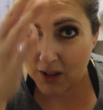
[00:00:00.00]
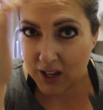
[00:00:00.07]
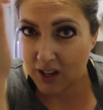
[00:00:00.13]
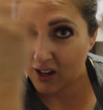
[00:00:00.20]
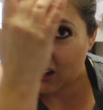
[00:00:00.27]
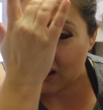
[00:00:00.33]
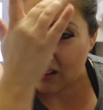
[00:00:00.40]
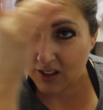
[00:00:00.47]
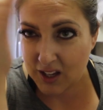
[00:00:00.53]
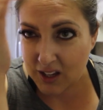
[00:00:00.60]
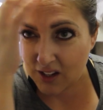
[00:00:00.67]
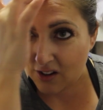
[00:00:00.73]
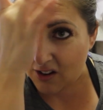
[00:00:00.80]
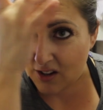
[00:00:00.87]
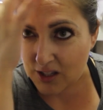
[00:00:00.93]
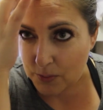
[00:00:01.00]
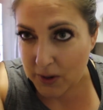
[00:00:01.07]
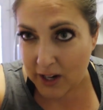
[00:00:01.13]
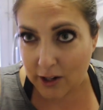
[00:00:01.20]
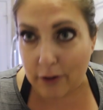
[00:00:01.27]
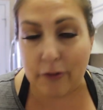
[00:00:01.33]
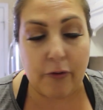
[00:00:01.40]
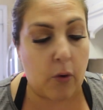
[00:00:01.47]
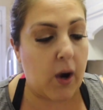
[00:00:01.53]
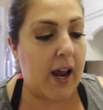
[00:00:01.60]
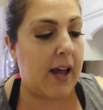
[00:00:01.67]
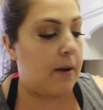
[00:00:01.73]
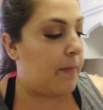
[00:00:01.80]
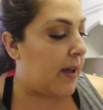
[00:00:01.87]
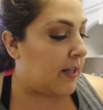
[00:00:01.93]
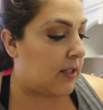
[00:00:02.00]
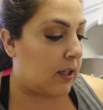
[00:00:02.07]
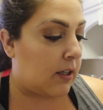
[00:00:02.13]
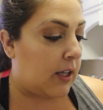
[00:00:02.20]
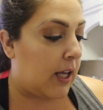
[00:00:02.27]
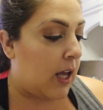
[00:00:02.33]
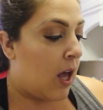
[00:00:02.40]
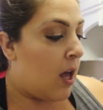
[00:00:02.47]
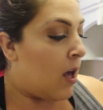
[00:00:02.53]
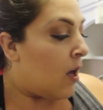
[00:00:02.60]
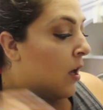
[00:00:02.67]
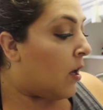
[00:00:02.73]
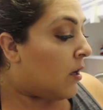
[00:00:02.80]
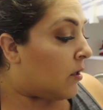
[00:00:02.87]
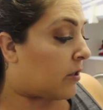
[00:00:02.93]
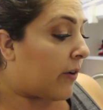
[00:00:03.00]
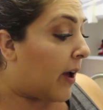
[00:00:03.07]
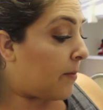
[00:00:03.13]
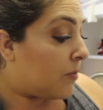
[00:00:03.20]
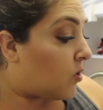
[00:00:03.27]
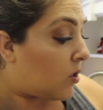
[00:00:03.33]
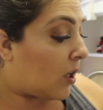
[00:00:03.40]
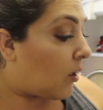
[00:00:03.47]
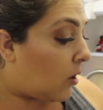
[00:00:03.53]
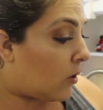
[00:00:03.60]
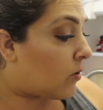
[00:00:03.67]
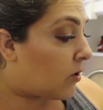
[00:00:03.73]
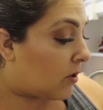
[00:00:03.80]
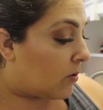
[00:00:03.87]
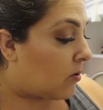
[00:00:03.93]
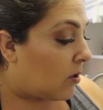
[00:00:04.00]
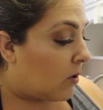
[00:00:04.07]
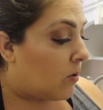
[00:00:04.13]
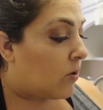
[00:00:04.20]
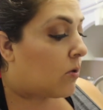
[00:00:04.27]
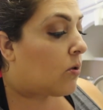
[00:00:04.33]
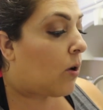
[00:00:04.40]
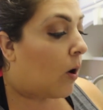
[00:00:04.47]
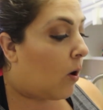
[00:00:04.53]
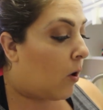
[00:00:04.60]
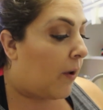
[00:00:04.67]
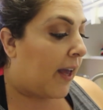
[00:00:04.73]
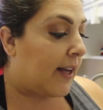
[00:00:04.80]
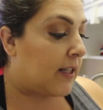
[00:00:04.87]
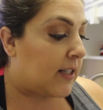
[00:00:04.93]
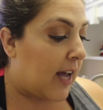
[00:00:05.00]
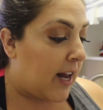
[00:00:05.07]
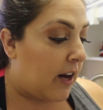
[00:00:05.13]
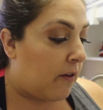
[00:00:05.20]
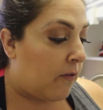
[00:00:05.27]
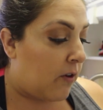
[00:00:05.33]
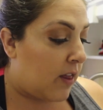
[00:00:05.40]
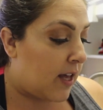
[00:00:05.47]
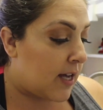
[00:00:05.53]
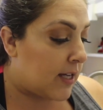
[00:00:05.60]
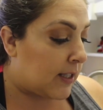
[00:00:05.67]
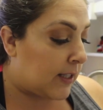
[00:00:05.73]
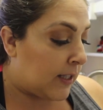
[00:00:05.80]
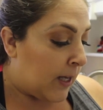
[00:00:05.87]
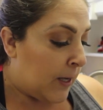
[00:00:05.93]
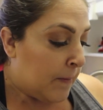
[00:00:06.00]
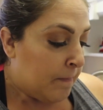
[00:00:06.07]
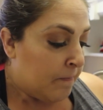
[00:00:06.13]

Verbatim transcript: making it like, you're not spraying your forehead basically. So I'm so, so, so, so excited for this.